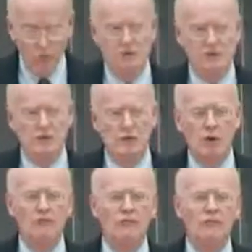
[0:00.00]
which
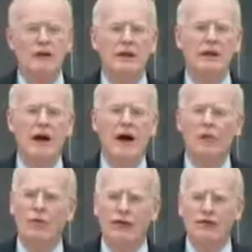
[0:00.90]
exposes many
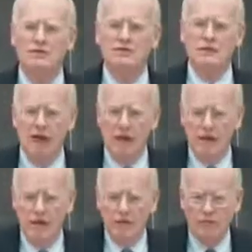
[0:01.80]
outrageous
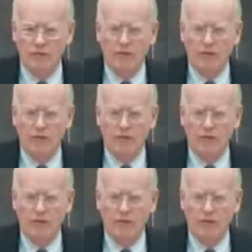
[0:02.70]
lies,